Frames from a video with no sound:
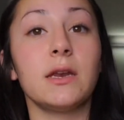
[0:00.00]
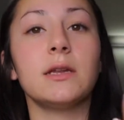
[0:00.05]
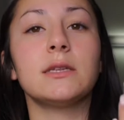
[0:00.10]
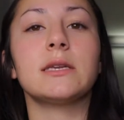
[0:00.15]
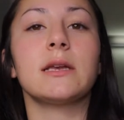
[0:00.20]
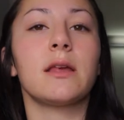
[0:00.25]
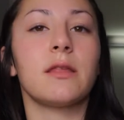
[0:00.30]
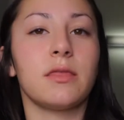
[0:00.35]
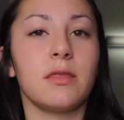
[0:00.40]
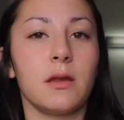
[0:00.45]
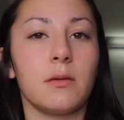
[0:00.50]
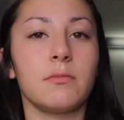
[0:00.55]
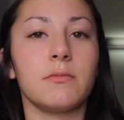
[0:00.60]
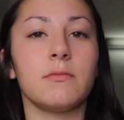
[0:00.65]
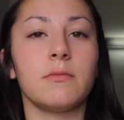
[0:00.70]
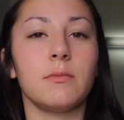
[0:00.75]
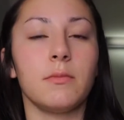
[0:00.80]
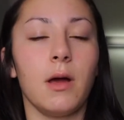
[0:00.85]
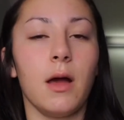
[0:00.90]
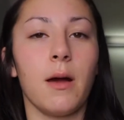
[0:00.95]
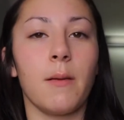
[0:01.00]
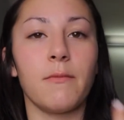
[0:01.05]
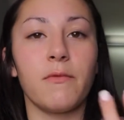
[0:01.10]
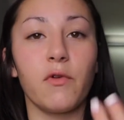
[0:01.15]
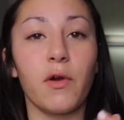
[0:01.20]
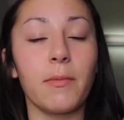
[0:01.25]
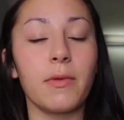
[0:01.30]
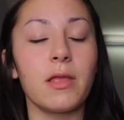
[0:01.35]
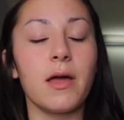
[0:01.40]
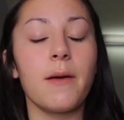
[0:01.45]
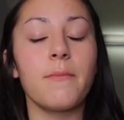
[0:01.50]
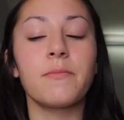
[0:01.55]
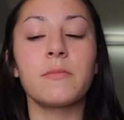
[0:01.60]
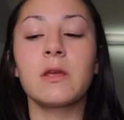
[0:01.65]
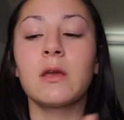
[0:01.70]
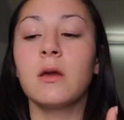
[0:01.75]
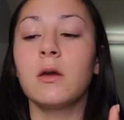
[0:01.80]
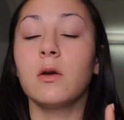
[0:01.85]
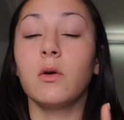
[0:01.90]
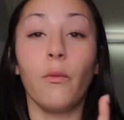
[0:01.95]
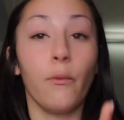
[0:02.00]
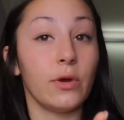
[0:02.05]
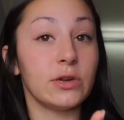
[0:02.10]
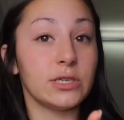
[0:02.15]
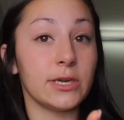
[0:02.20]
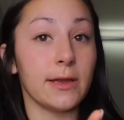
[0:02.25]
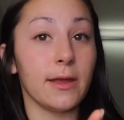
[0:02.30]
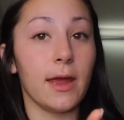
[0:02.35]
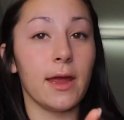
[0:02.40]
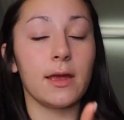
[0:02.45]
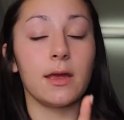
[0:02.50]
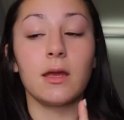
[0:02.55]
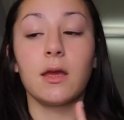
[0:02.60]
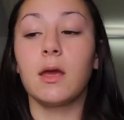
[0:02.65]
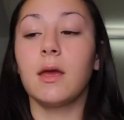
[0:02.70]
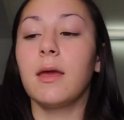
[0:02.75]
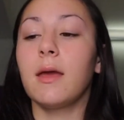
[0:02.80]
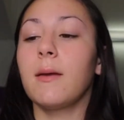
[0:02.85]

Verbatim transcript: It's like a thin formula, which I like.